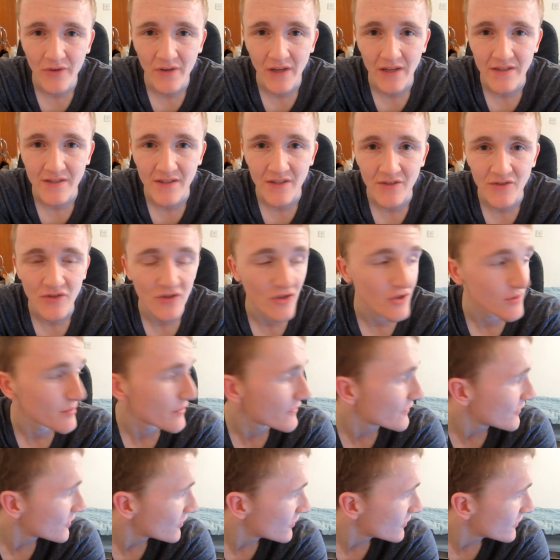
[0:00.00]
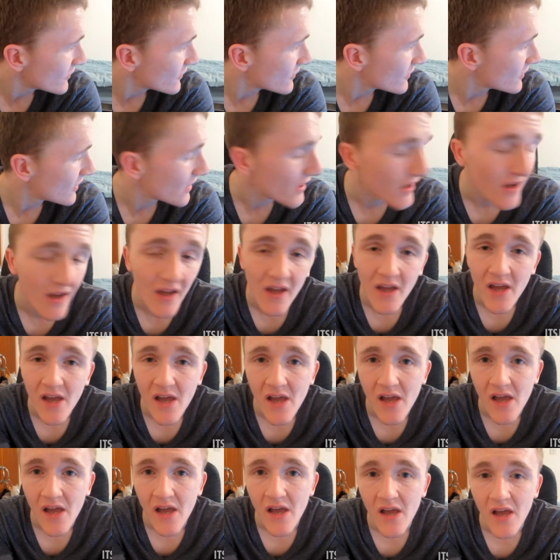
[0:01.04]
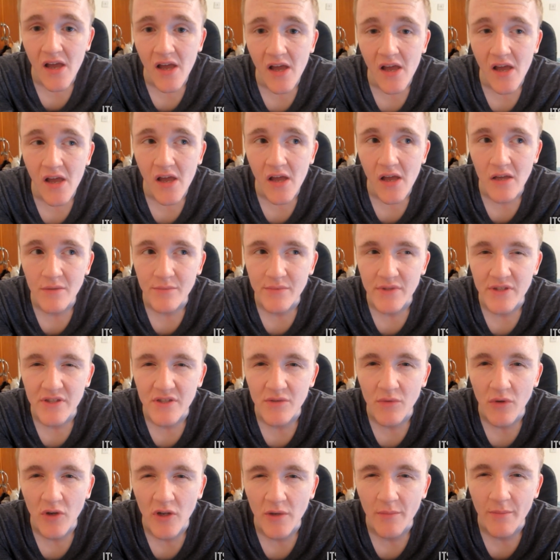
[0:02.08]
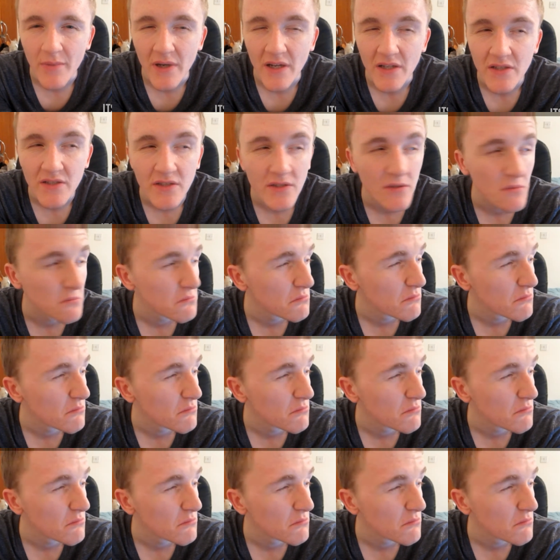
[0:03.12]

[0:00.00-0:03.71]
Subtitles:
as I told you before. I'm just walking past.